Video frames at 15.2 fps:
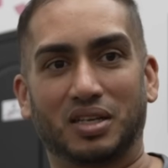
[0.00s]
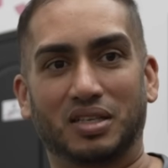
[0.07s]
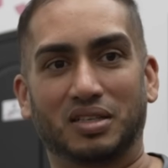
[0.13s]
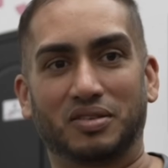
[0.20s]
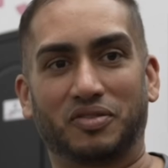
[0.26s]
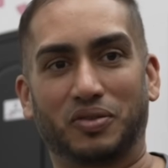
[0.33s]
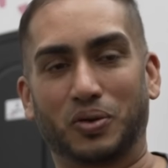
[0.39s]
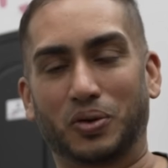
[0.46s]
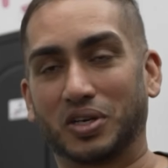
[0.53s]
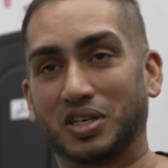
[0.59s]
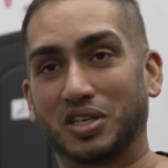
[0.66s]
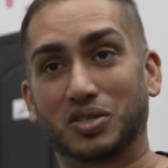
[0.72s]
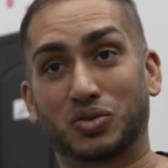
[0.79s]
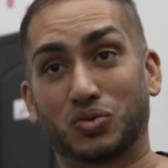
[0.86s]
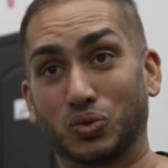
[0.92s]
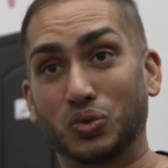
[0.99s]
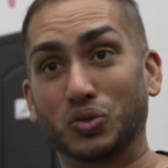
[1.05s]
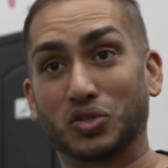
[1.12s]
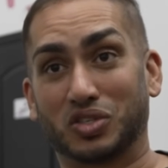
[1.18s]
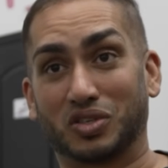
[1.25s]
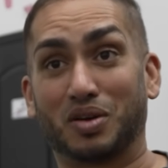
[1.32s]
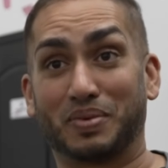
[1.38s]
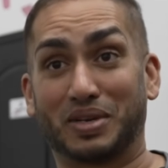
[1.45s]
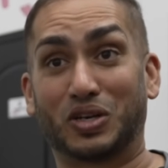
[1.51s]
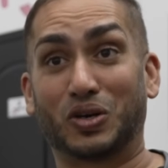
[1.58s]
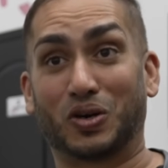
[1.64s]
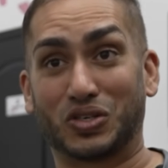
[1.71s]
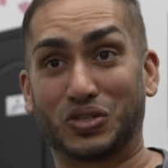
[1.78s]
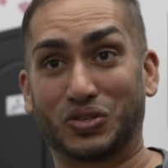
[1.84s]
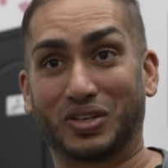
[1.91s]
In Florida, there's rules on how many
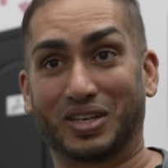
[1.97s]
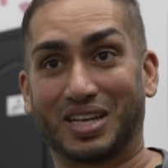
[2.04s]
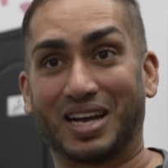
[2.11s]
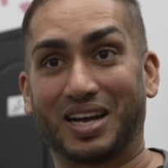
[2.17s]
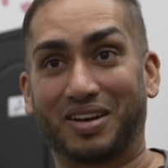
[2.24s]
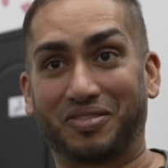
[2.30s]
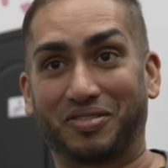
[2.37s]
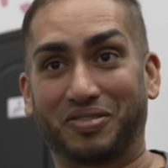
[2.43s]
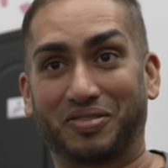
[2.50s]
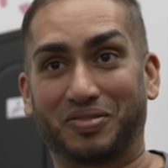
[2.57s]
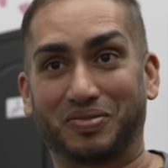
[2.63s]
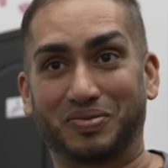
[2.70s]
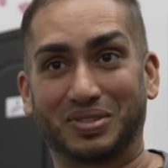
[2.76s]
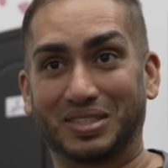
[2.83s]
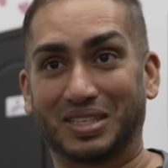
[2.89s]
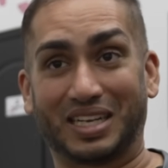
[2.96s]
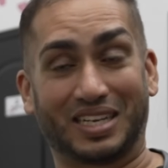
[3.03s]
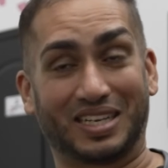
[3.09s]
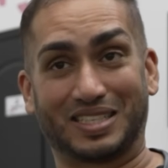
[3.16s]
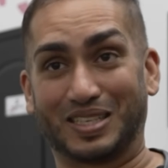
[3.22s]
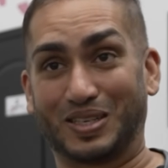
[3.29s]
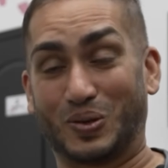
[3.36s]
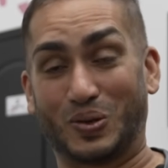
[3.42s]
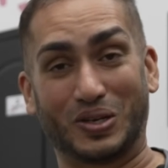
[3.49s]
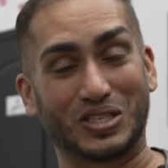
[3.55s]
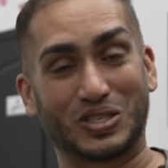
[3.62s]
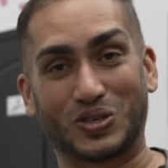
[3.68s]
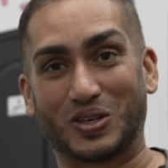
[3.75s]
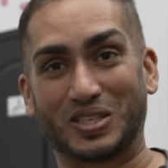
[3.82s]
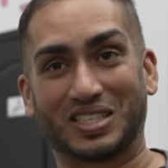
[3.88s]
cars you can have. Like I said, all
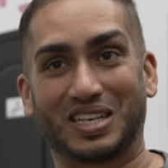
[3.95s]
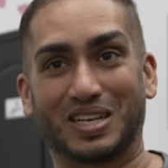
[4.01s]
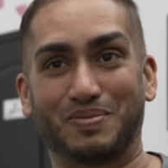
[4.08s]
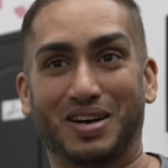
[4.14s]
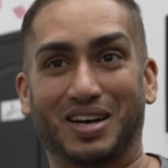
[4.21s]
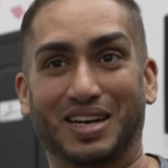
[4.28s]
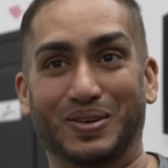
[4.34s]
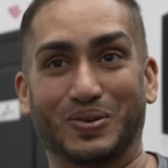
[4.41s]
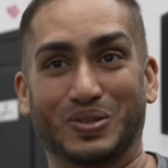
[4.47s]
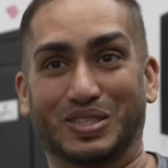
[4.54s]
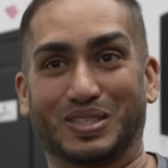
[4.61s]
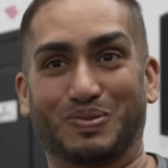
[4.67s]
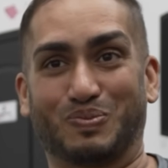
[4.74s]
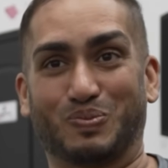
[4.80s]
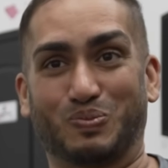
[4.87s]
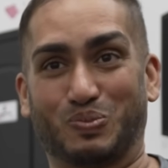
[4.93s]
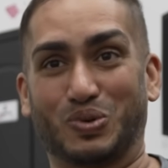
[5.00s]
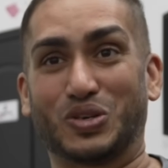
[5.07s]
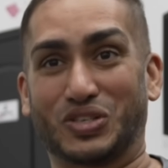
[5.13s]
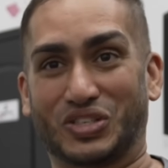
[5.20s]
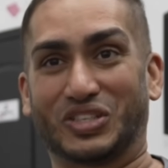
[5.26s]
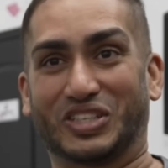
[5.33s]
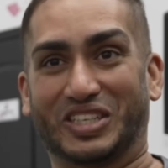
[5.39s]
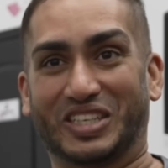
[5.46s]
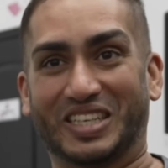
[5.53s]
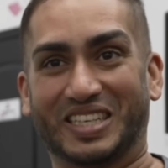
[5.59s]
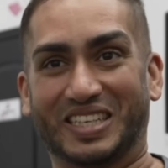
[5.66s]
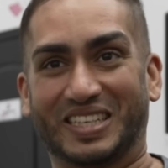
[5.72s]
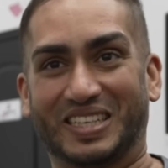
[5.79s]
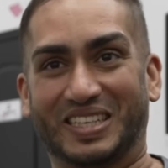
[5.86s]
these cars that I buy was
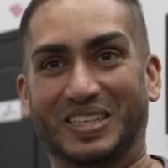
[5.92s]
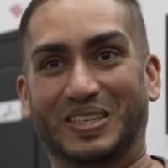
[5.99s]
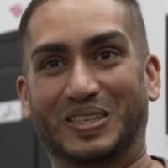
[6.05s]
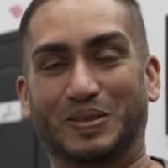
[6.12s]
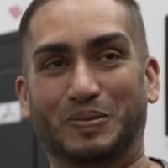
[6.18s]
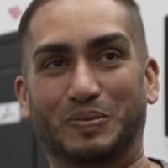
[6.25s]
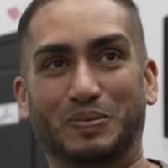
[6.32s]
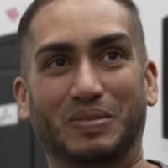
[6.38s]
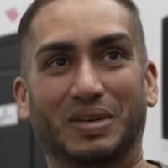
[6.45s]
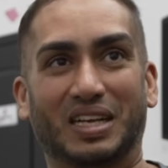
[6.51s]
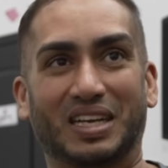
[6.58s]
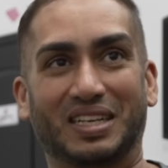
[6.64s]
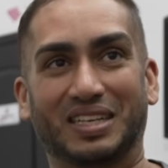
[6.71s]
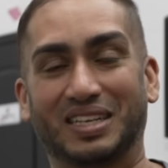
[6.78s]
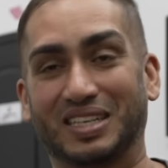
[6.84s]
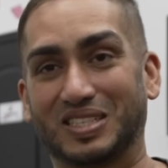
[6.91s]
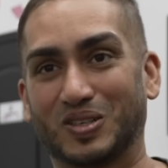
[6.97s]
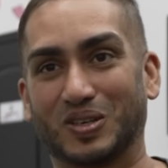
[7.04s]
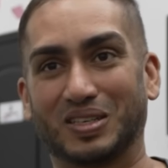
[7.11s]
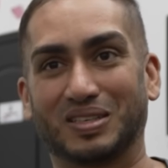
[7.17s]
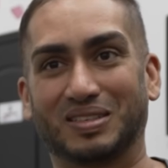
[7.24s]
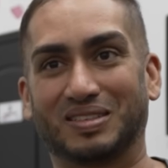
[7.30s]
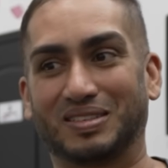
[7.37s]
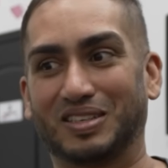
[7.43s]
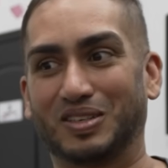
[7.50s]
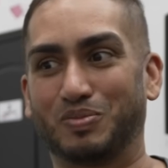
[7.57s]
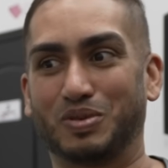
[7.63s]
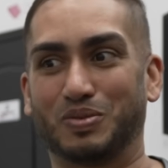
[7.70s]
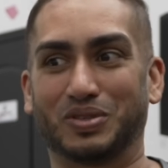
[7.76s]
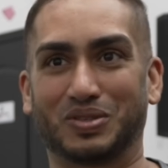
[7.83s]
personally, and then I started,
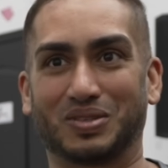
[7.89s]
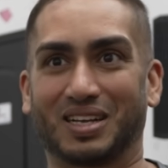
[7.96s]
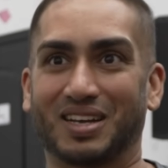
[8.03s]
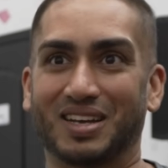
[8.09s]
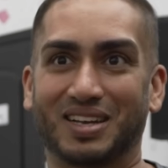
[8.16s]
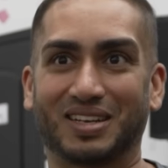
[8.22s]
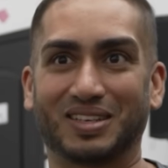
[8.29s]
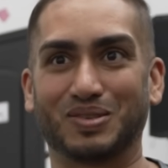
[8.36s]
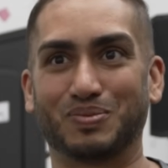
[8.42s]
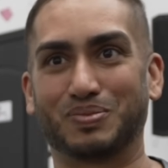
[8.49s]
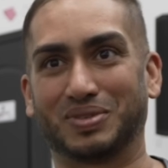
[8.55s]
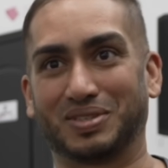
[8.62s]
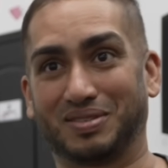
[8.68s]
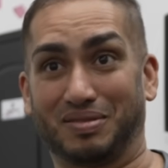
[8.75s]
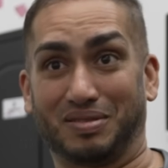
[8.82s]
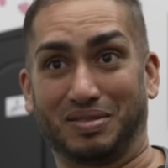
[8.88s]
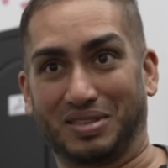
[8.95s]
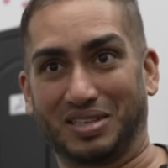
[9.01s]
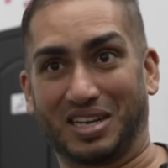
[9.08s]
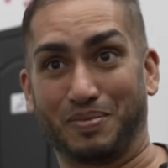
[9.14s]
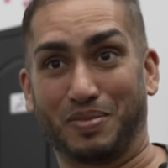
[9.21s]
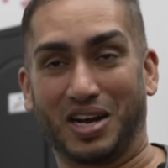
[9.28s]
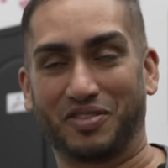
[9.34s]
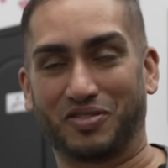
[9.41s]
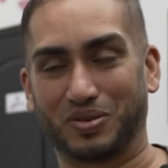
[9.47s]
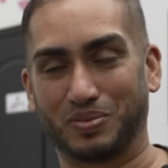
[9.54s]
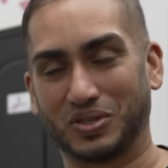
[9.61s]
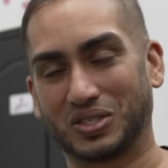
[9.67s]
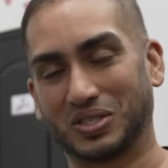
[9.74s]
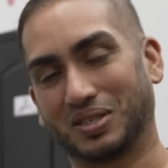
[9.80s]
people was like, hey, can I buy it
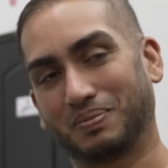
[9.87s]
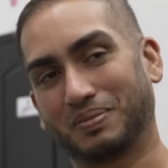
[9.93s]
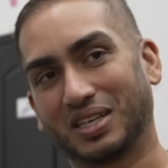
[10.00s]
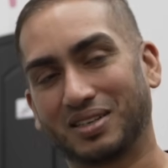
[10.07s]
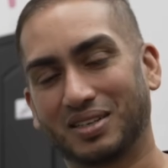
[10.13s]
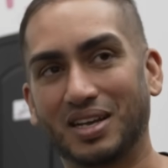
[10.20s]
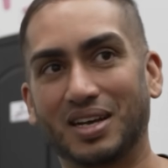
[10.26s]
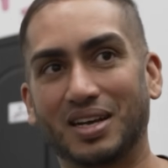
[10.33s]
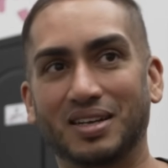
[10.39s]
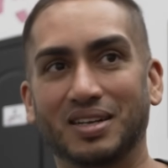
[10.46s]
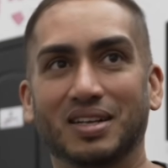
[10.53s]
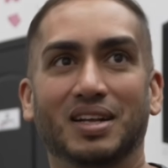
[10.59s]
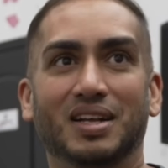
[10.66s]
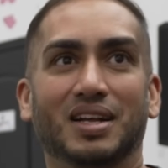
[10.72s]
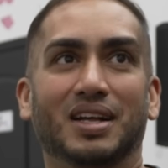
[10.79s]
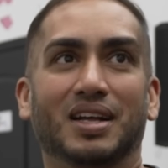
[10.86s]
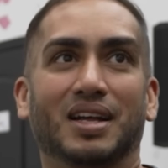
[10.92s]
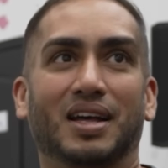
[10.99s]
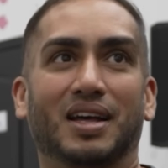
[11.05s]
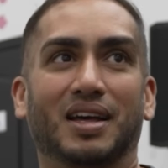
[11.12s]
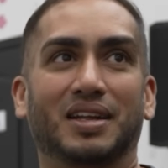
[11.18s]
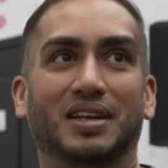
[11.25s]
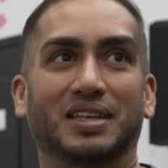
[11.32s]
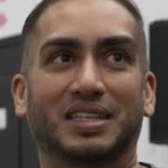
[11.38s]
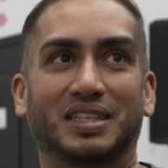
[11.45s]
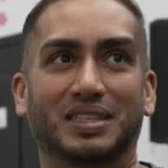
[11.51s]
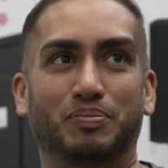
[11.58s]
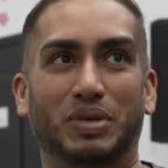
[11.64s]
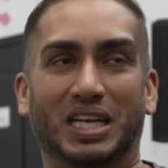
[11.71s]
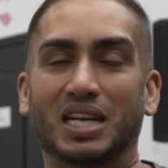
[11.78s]
from you? So I'm like, yeah. And
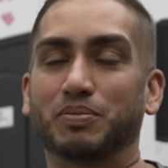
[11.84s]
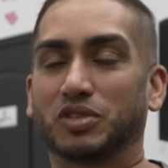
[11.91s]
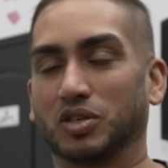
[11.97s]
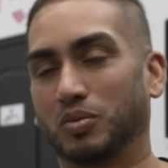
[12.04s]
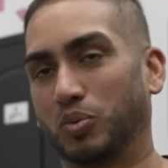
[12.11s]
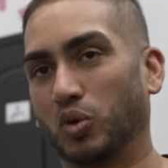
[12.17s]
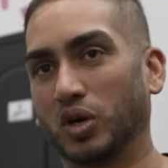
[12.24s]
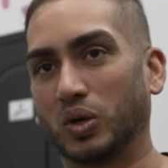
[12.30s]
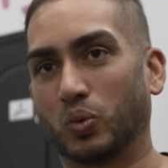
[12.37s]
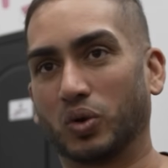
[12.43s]
it became to a point